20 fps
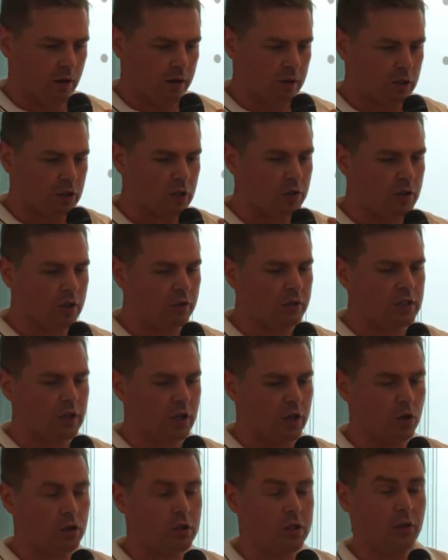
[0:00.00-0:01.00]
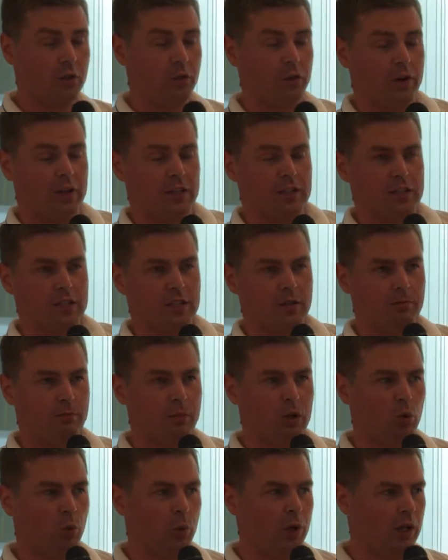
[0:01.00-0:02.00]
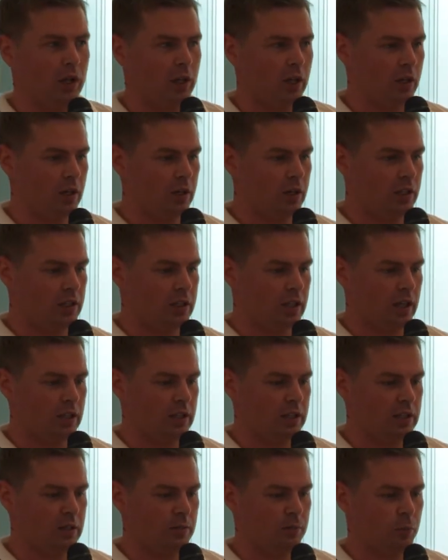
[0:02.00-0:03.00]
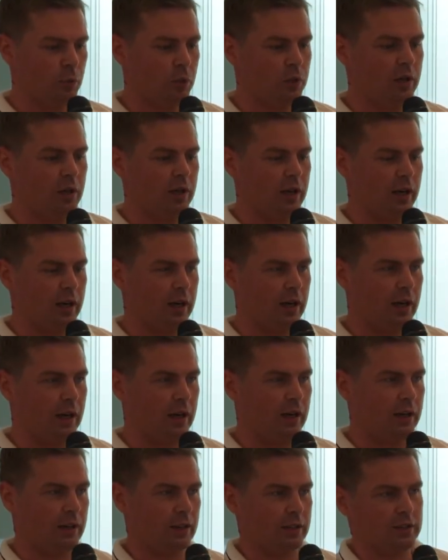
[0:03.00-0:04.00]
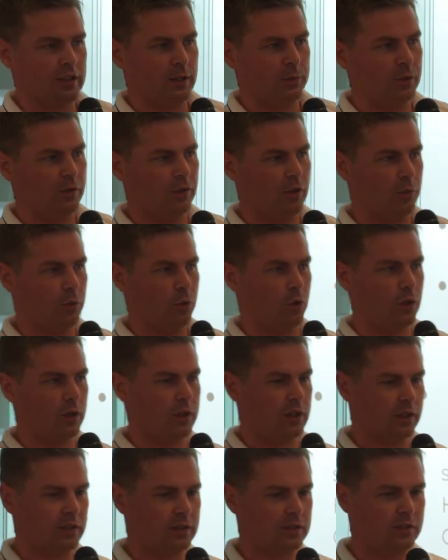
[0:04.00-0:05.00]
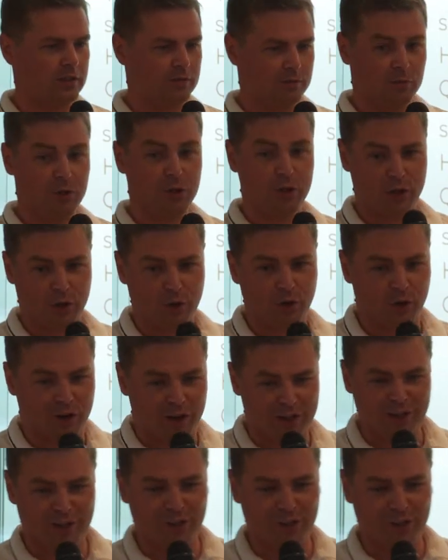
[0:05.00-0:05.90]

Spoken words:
so there is a huge difference between just putting a concept of your product in the garage,